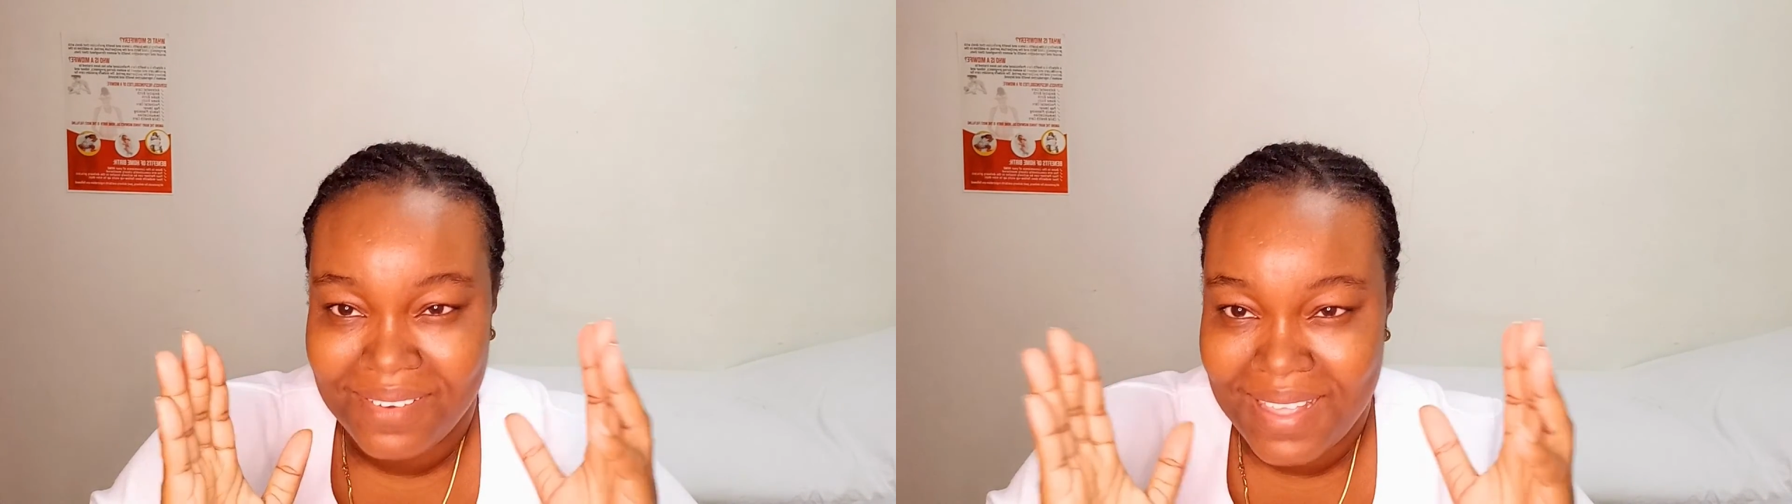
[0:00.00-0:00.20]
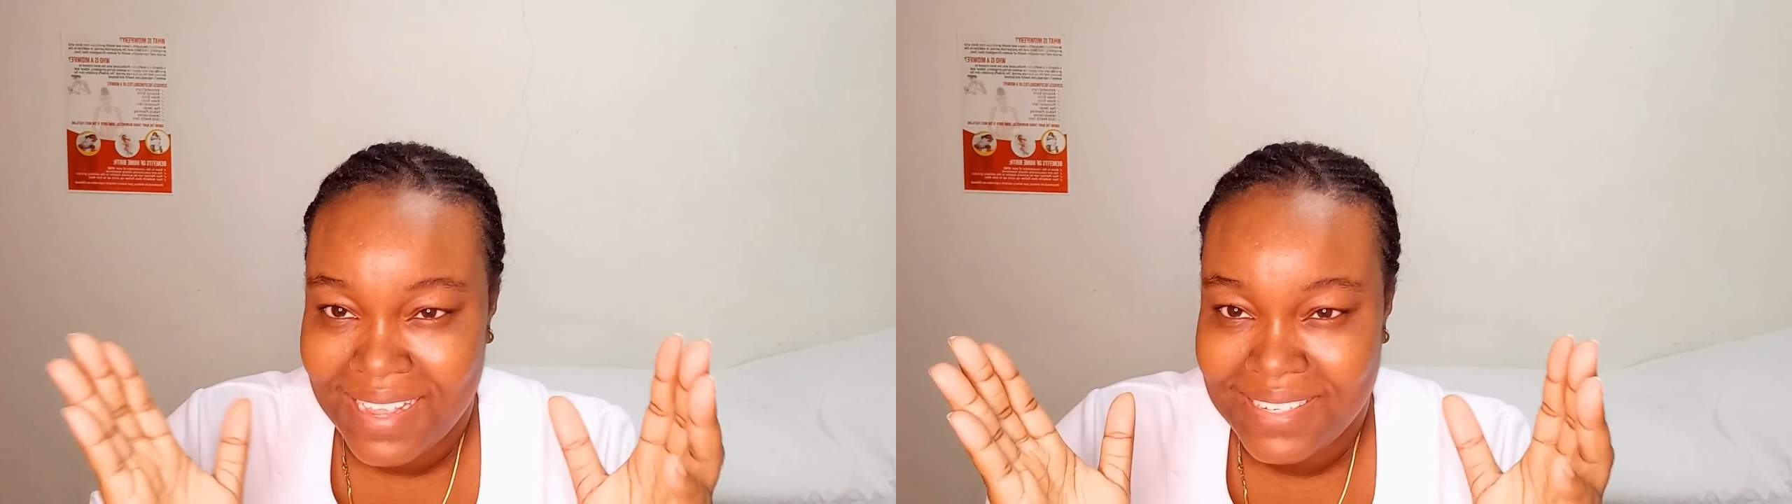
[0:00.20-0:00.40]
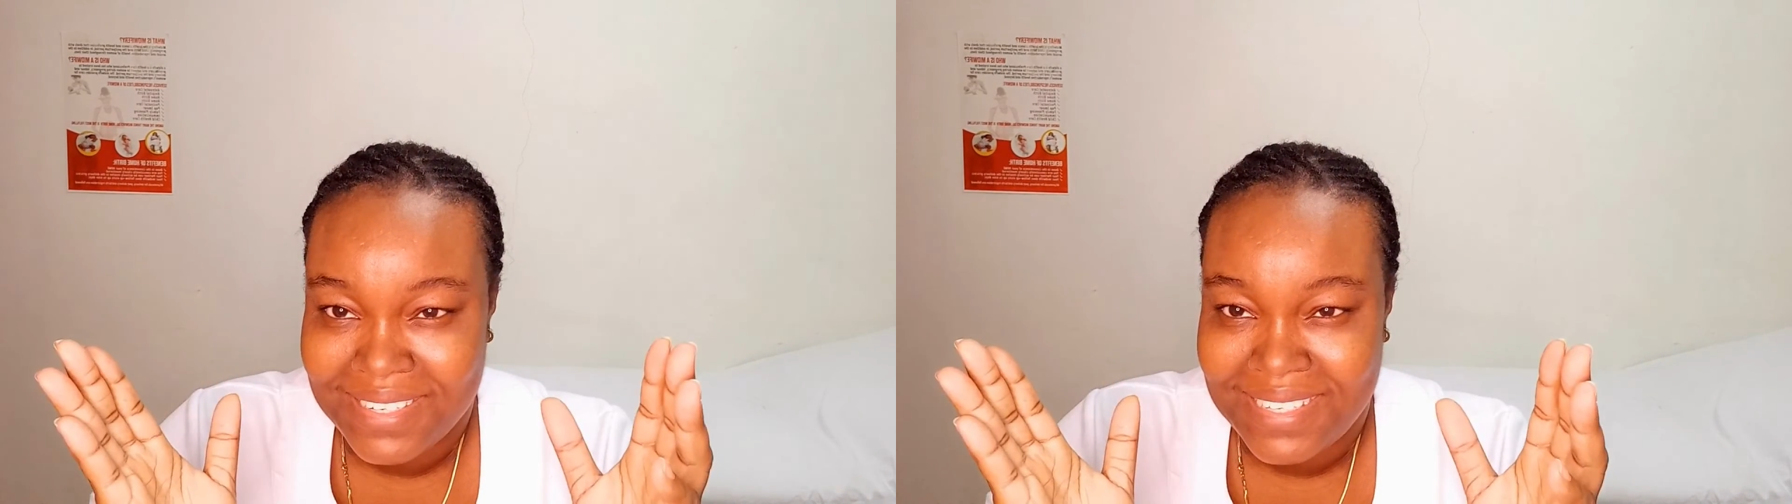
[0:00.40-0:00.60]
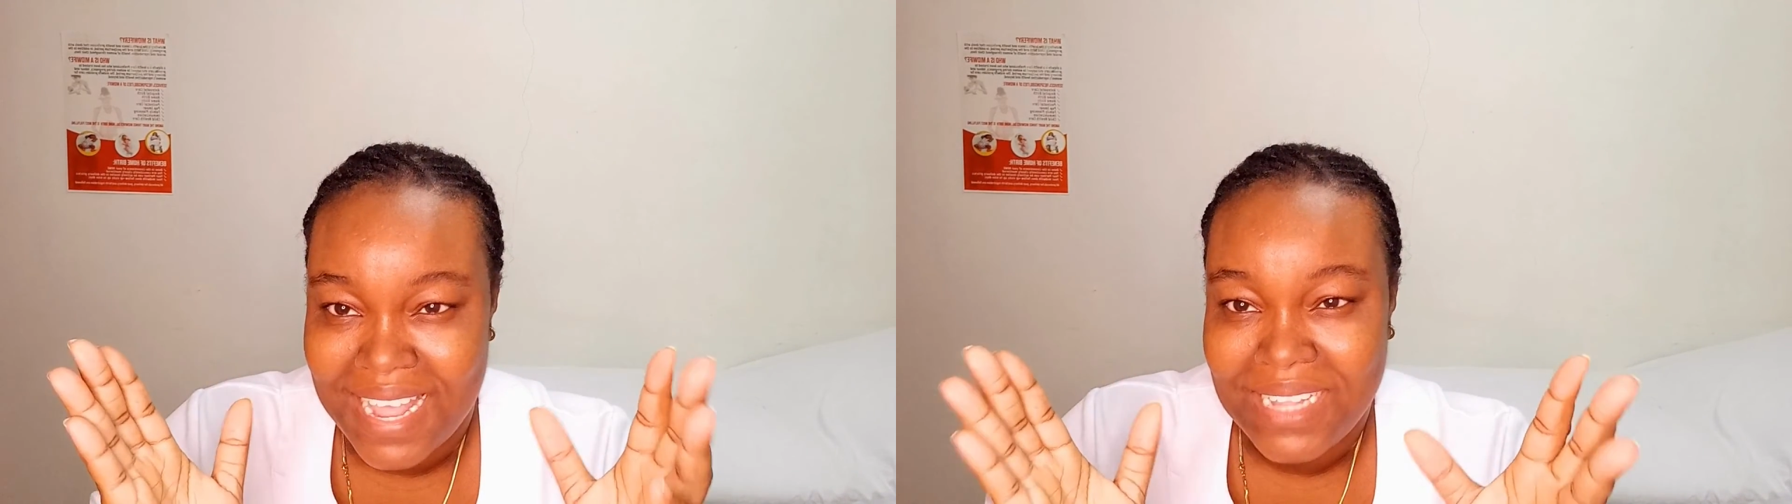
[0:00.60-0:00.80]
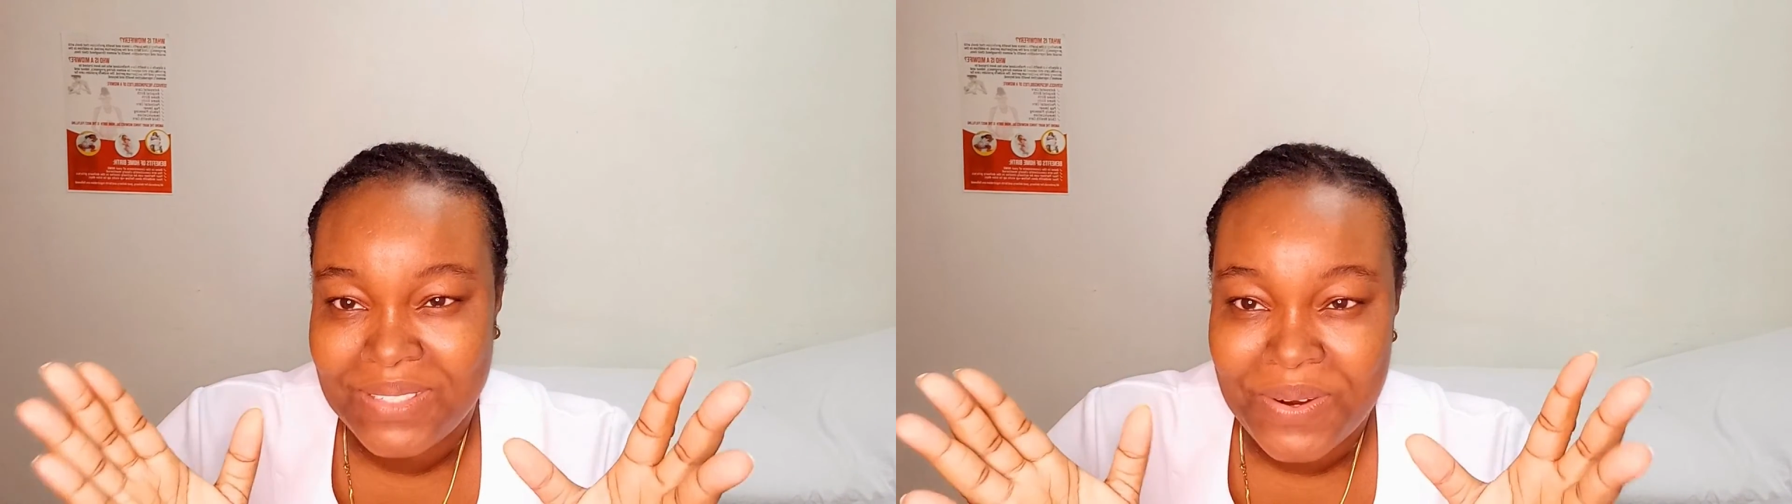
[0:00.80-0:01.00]

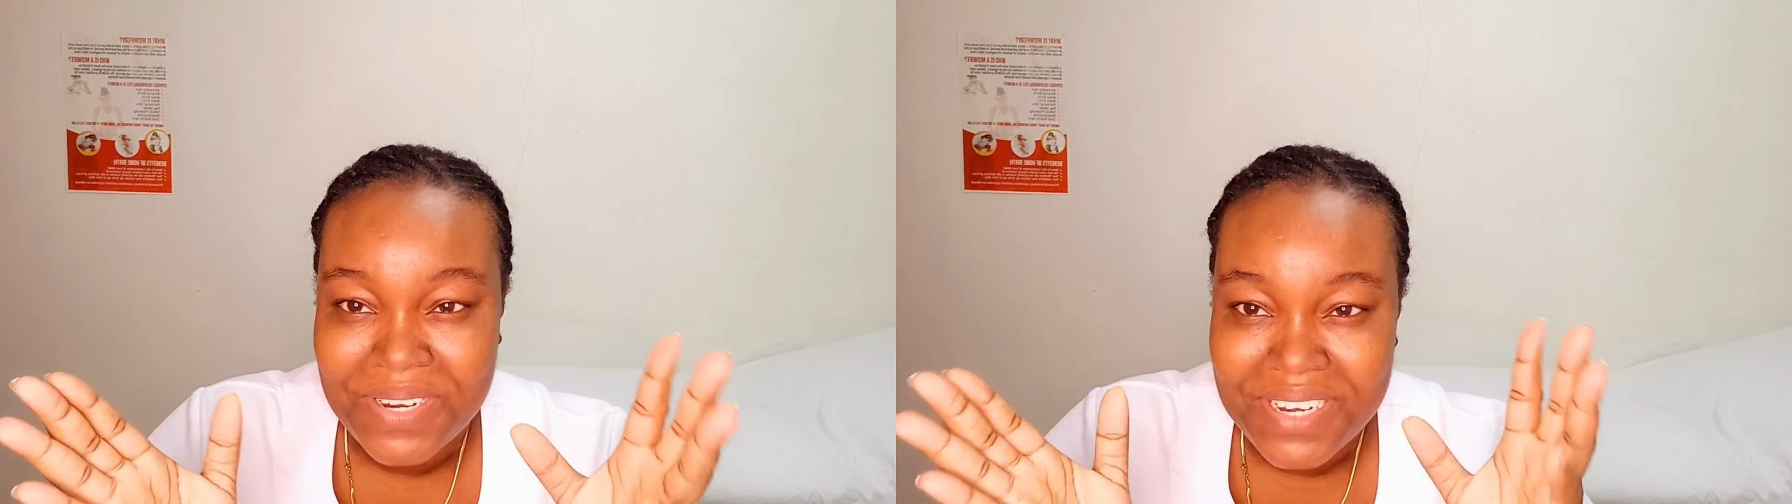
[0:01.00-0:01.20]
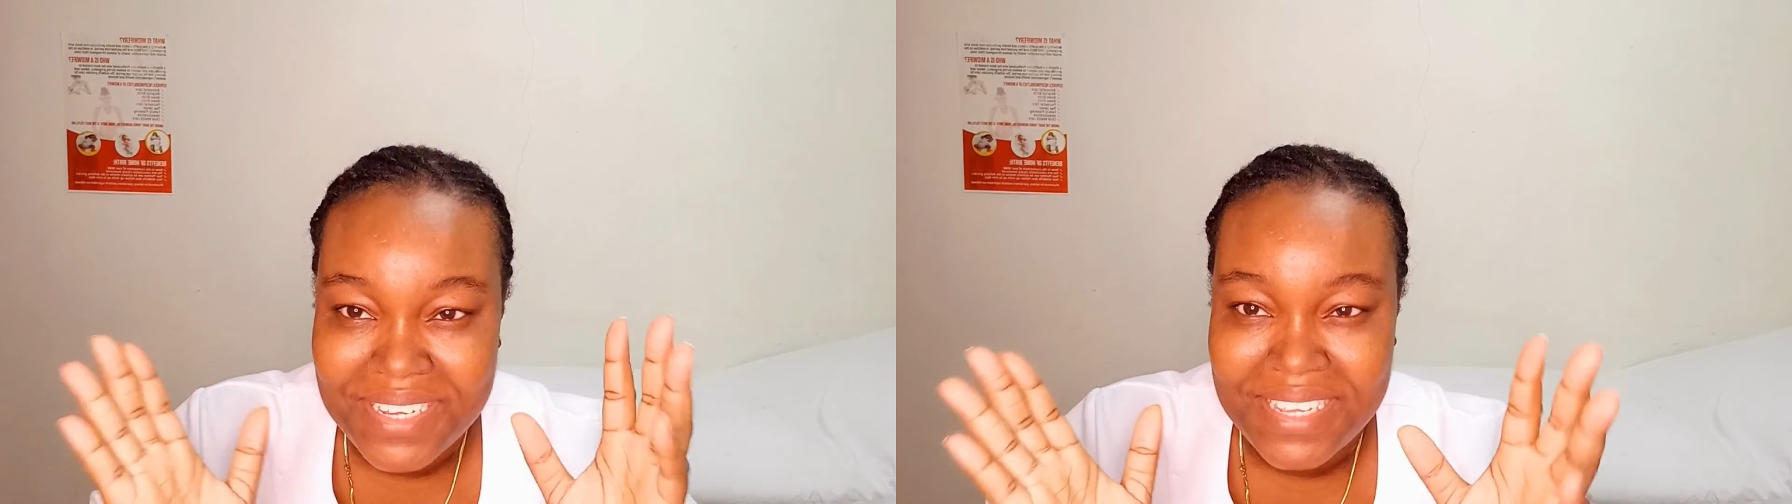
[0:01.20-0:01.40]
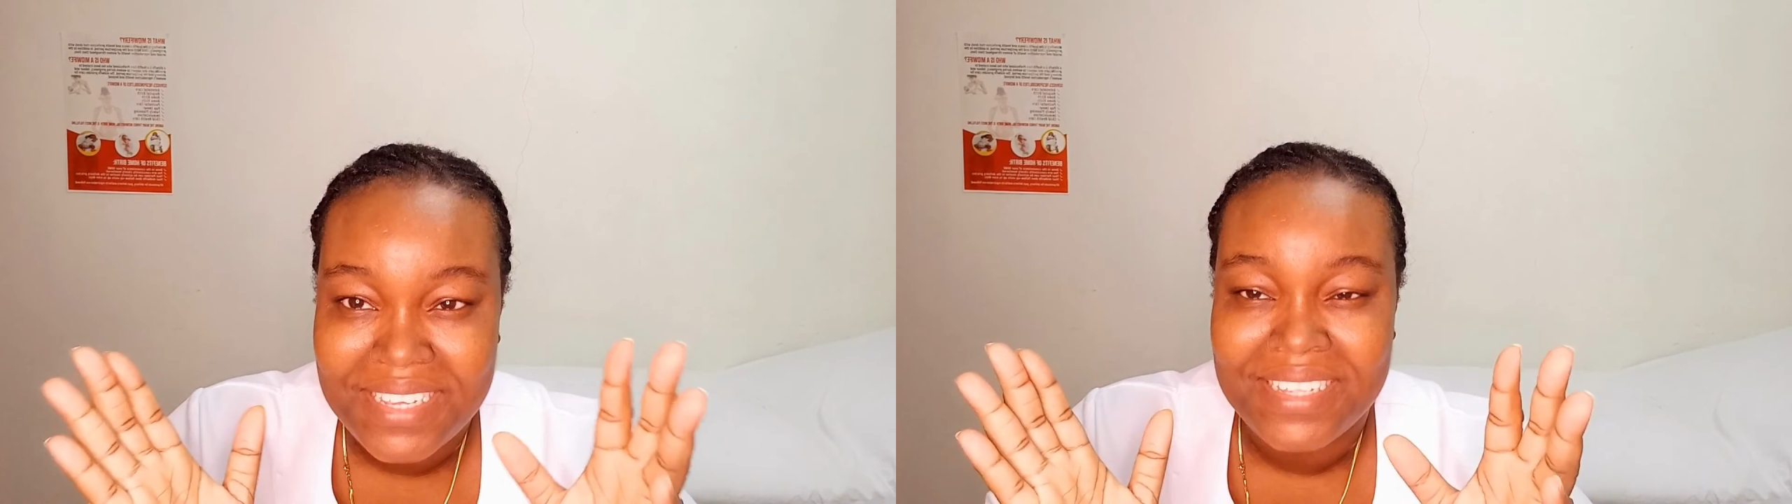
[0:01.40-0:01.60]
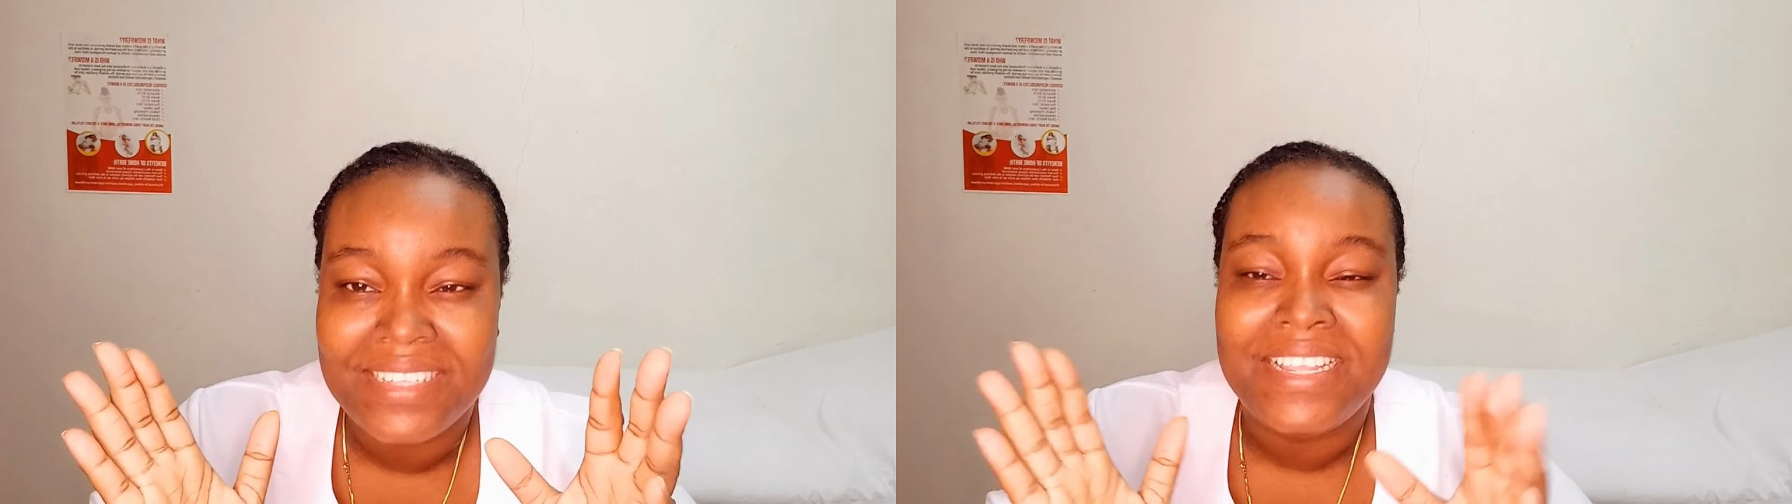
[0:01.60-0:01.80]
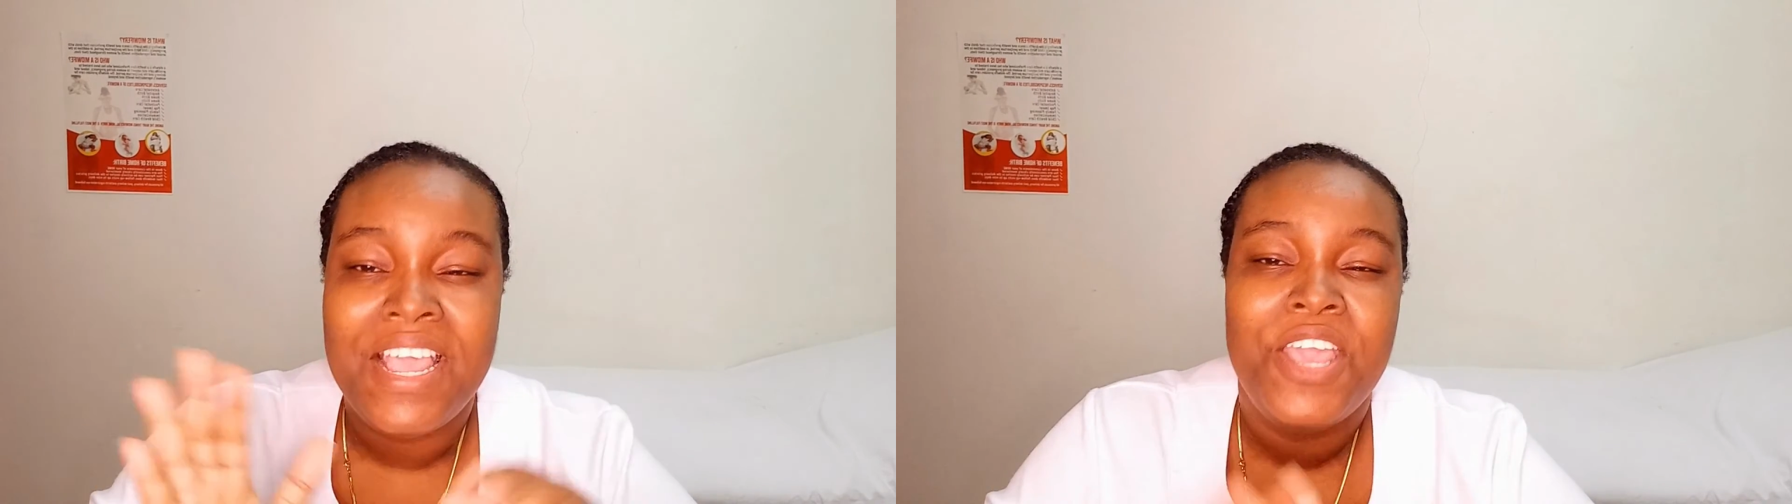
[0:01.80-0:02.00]
exercise or your Kegels,